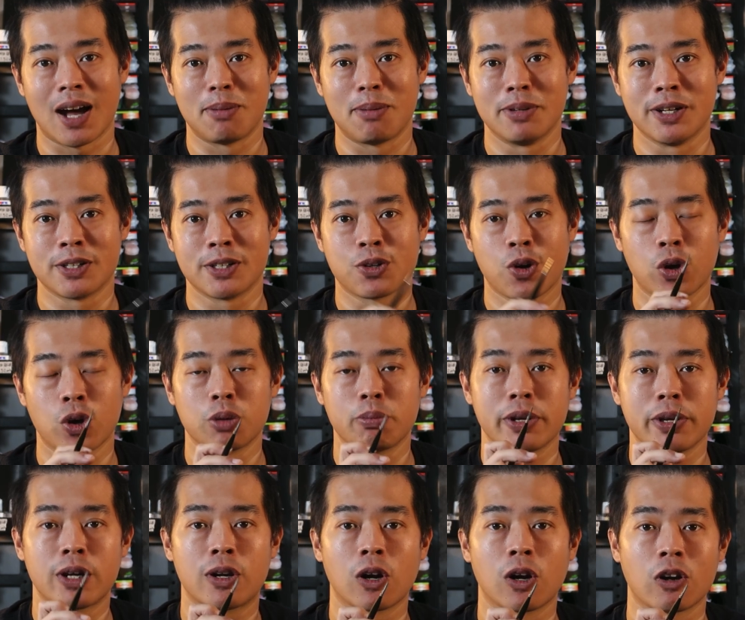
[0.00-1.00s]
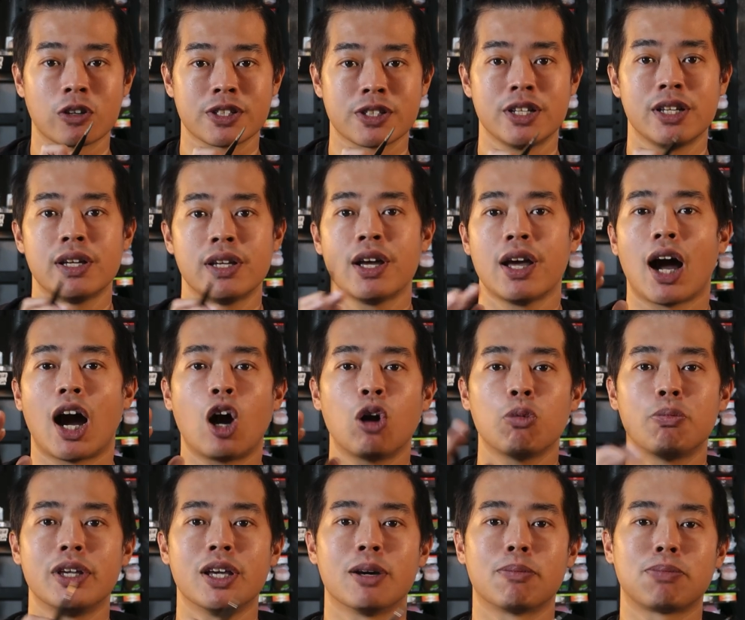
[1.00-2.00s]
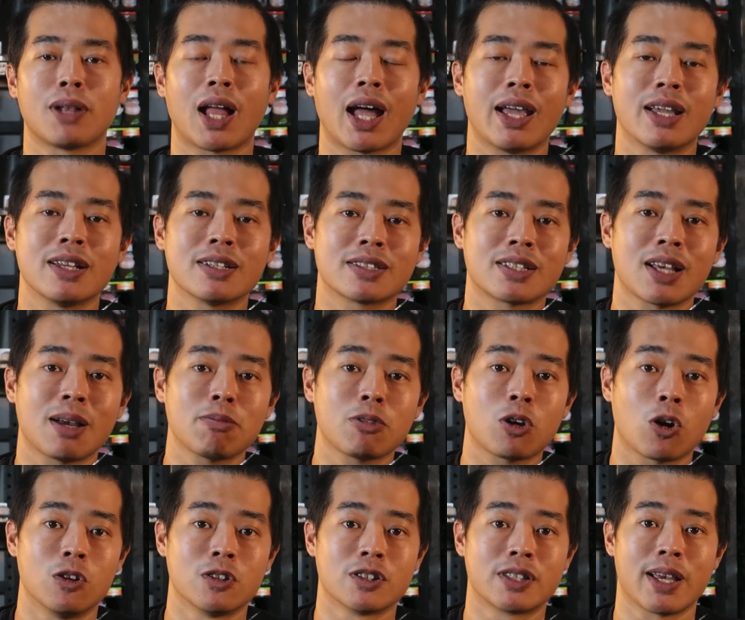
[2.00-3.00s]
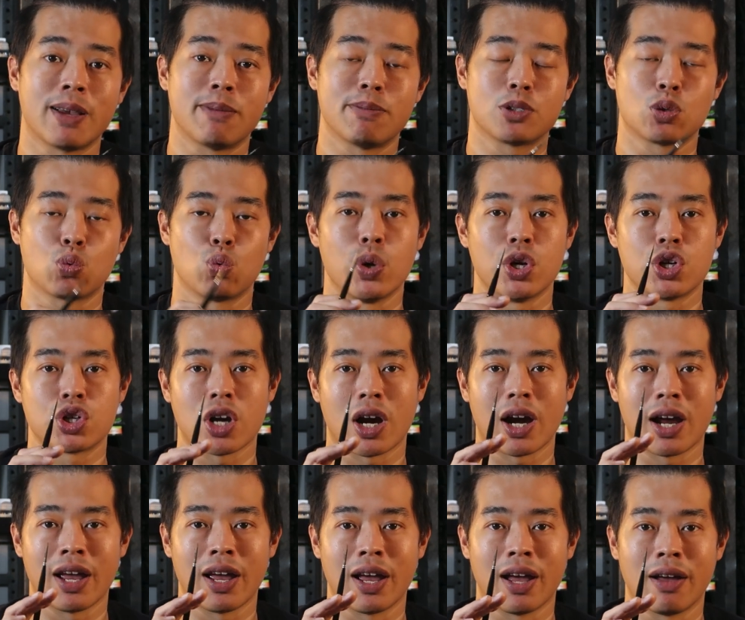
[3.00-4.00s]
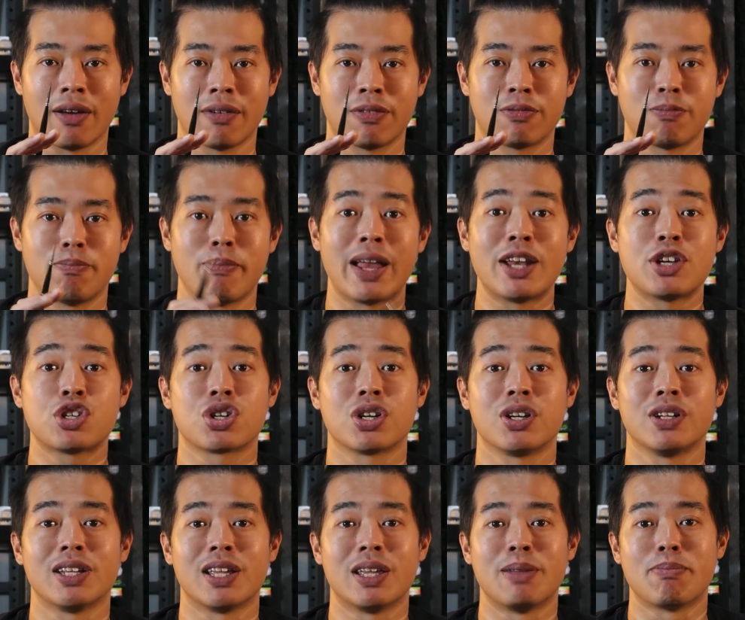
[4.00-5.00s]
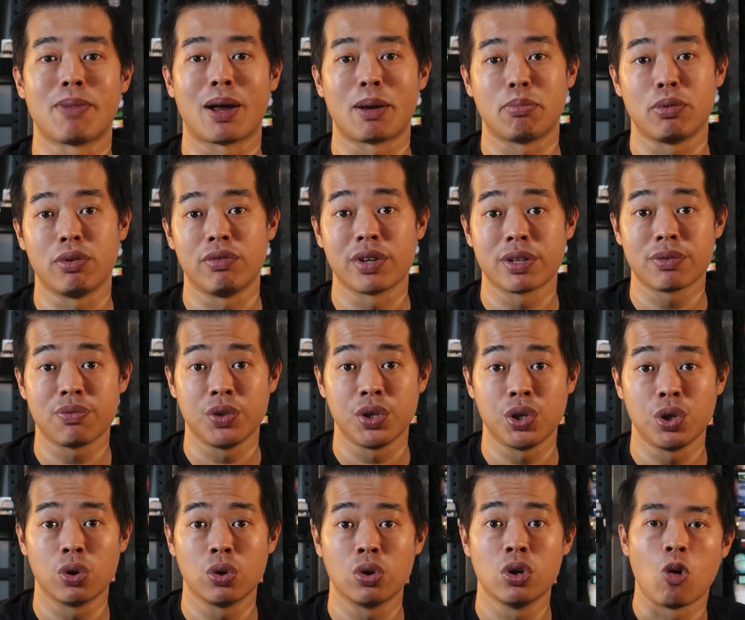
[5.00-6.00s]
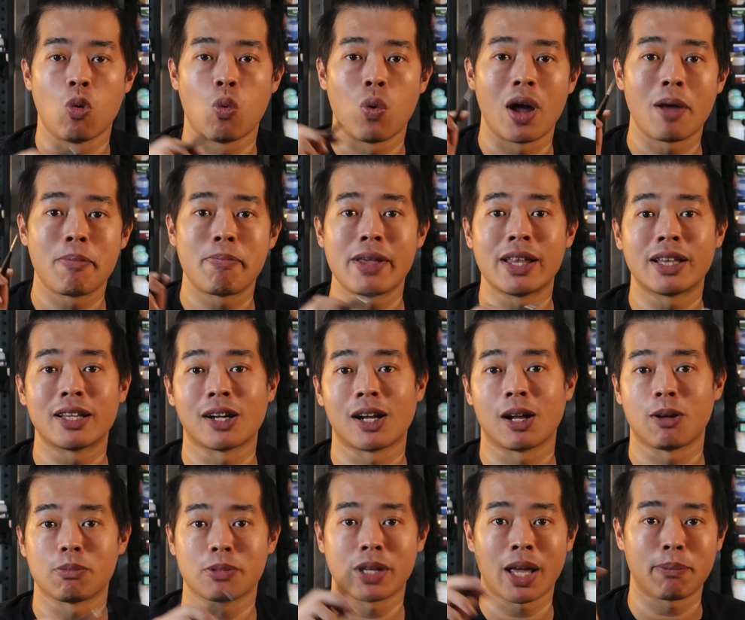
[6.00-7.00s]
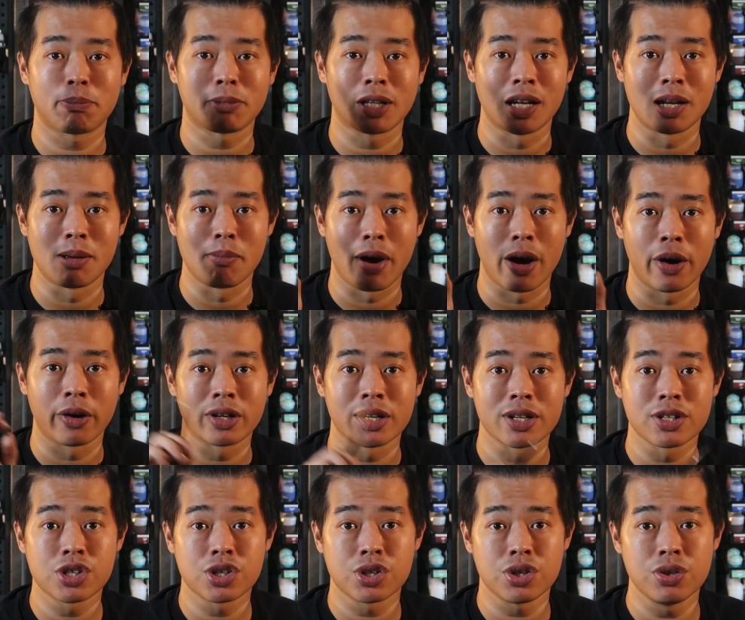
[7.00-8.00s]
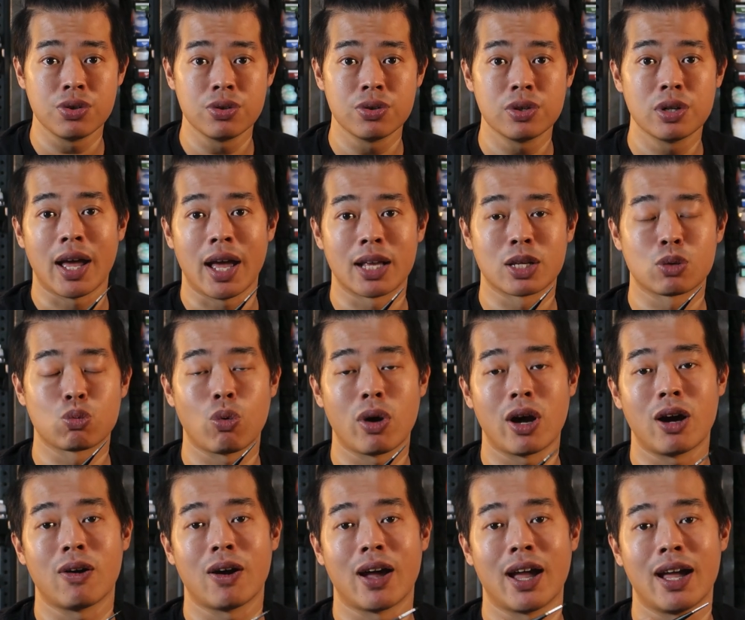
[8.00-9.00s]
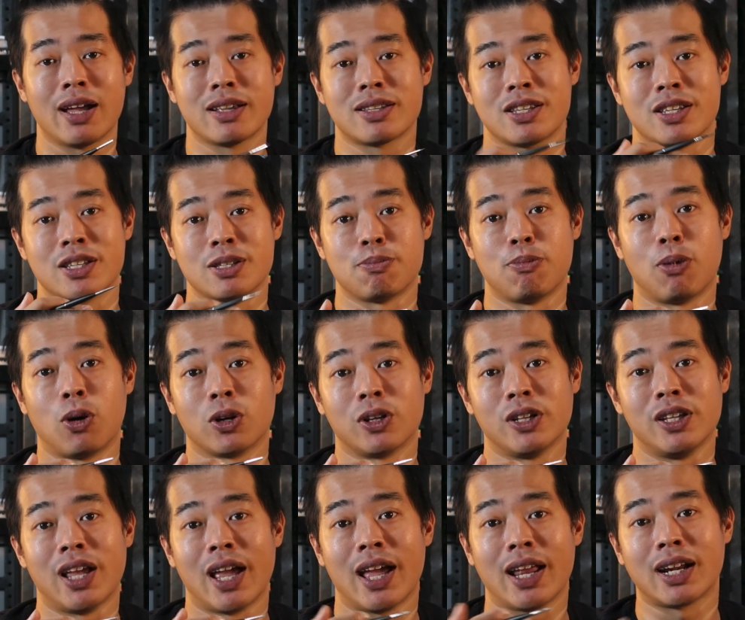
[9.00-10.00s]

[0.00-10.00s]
armor is going to be glossy, I'll be applying some concepts which I have mentioned in my previous video where I painted Captain America's shield as well as his body